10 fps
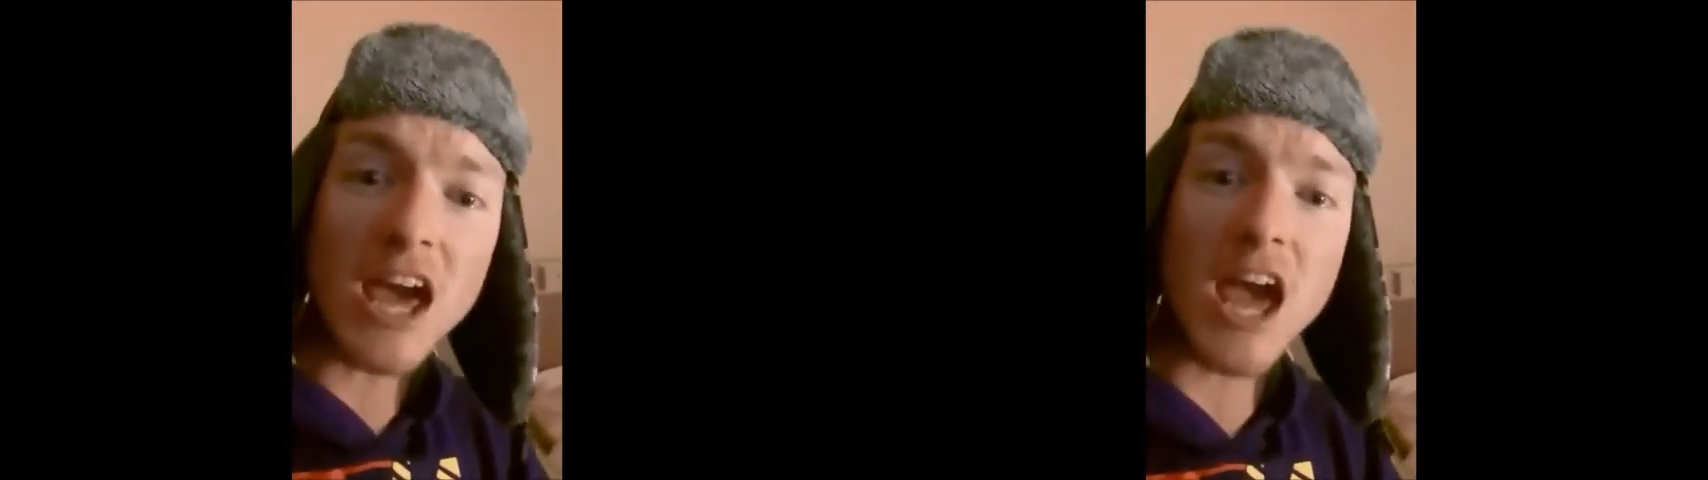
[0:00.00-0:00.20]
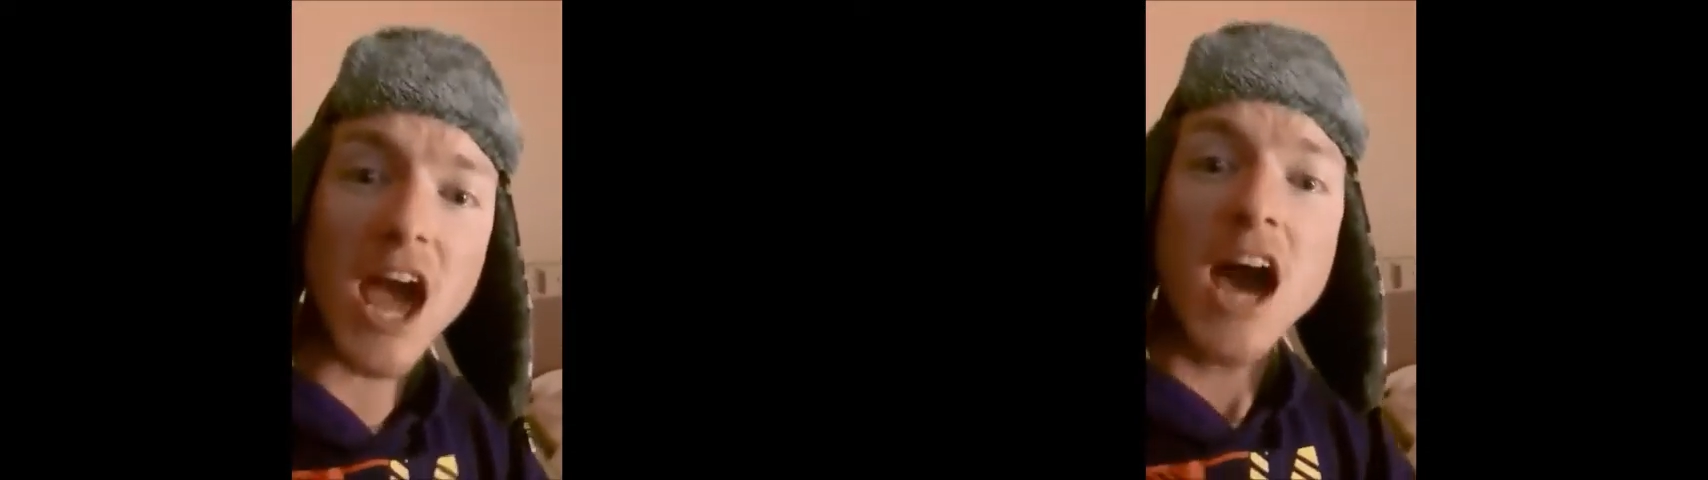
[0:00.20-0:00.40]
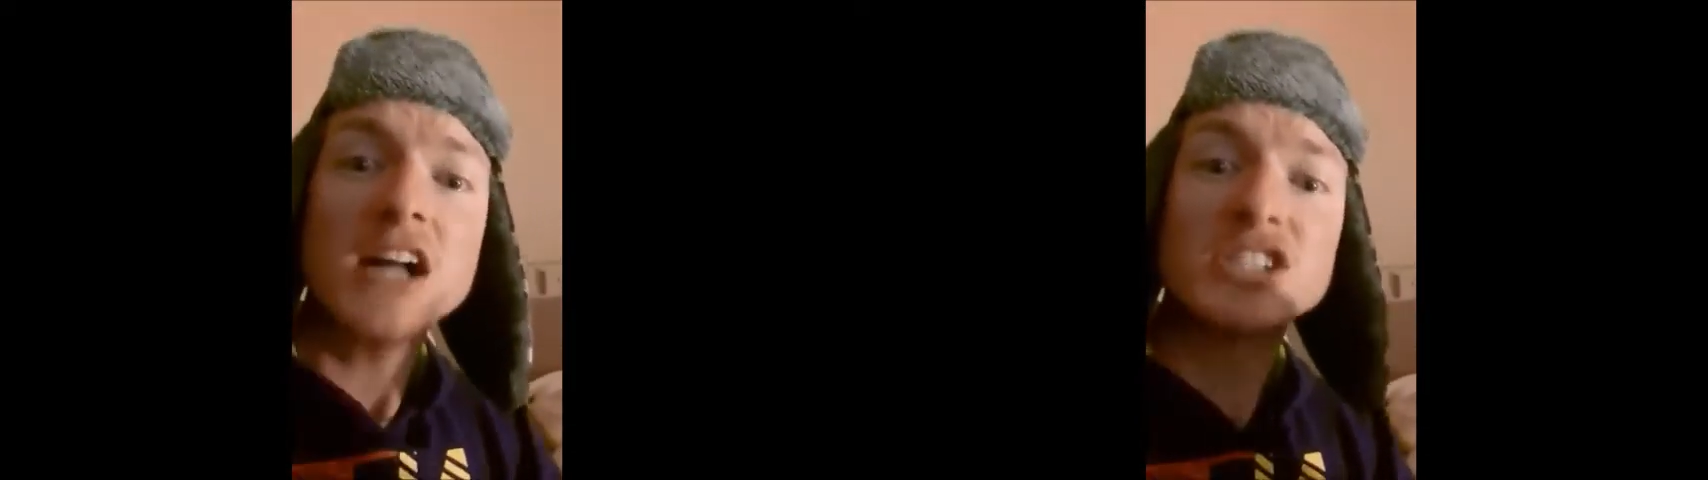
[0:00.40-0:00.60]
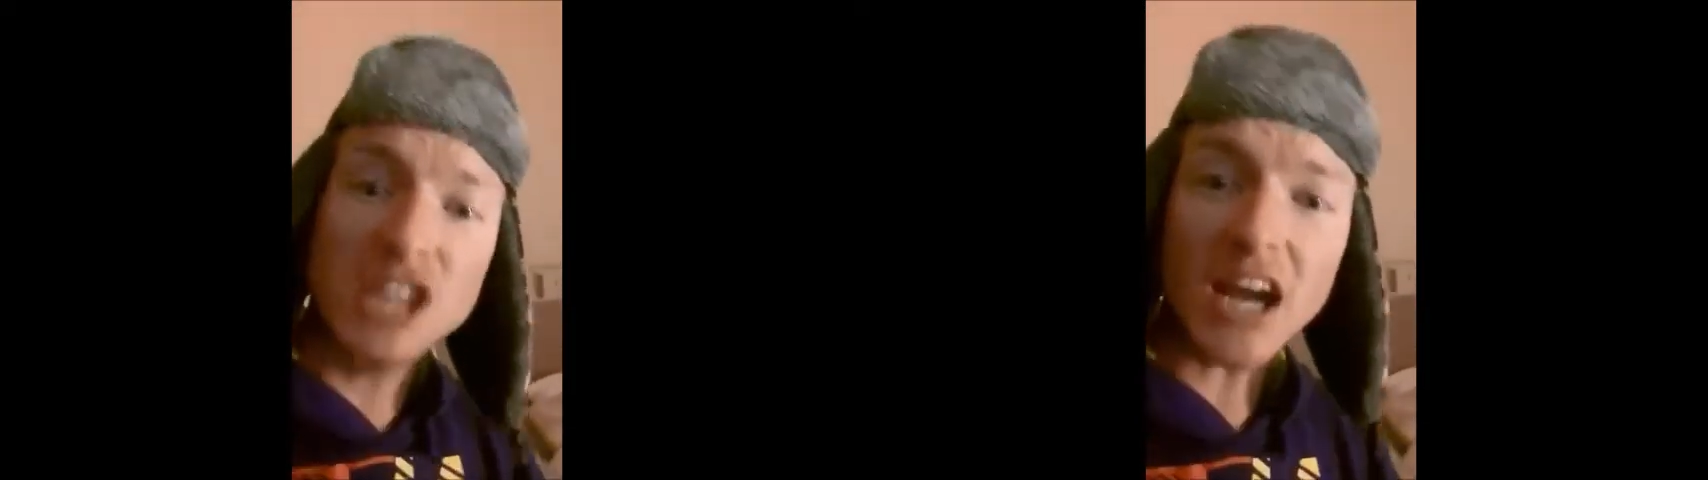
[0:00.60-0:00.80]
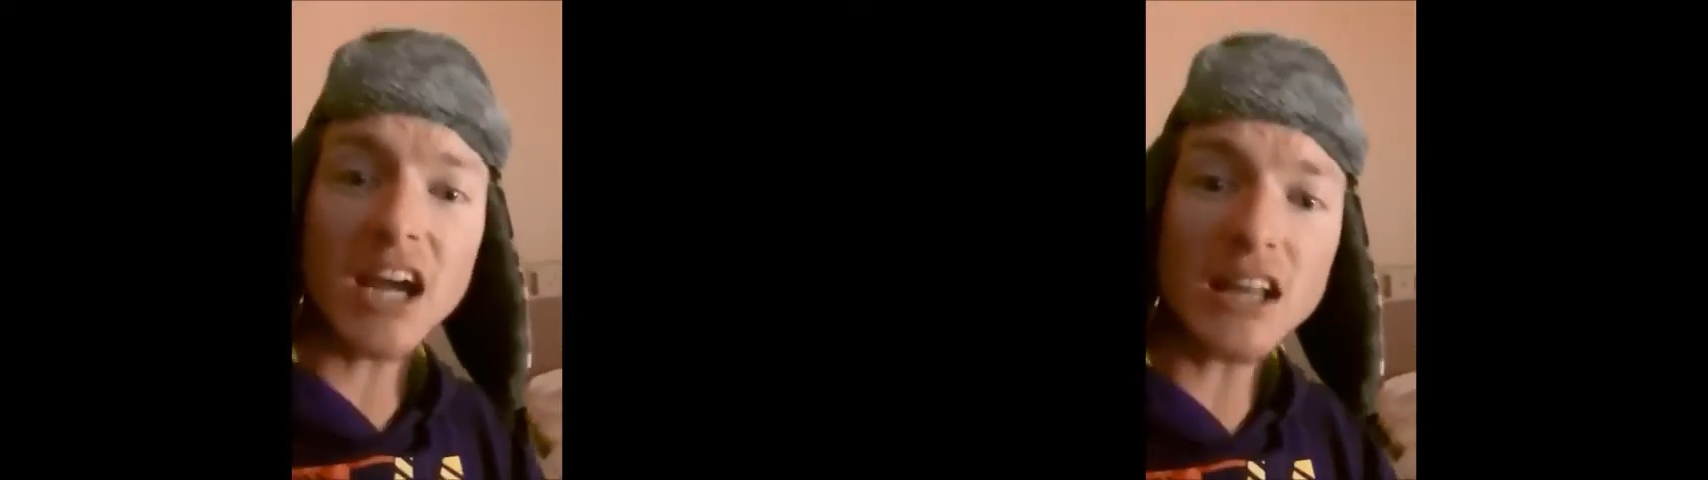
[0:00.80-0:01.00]
there
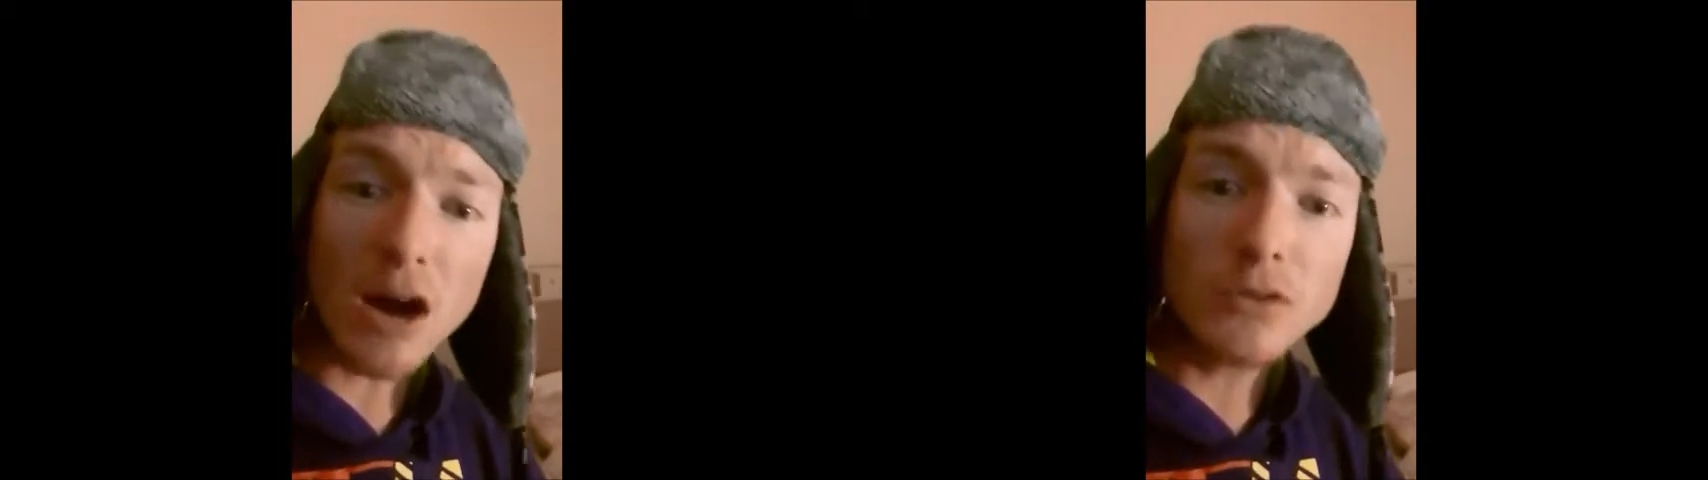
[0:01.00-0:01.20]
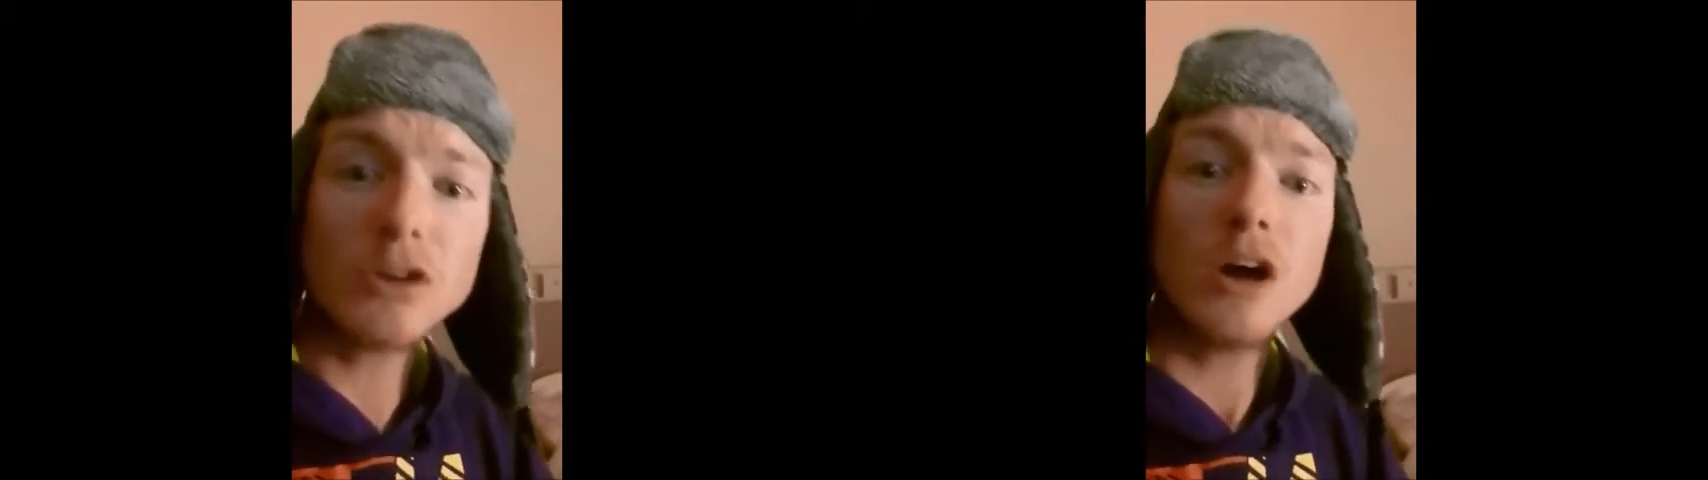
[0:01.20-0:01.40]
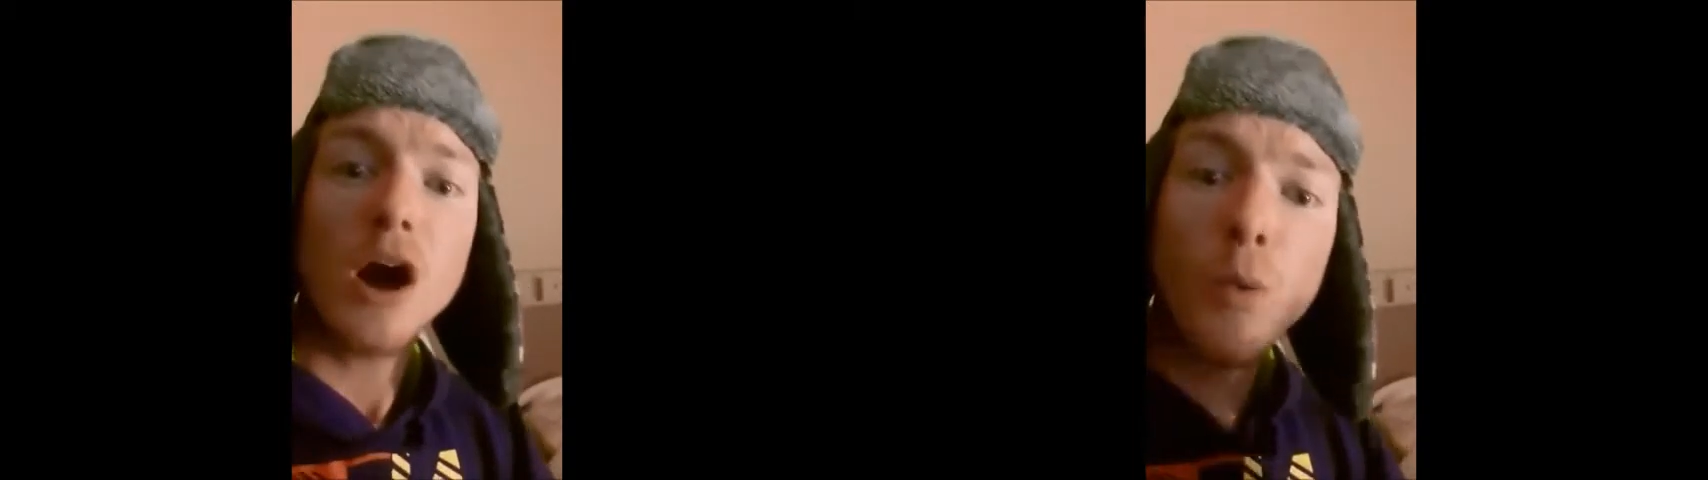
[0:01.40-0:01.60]
checking out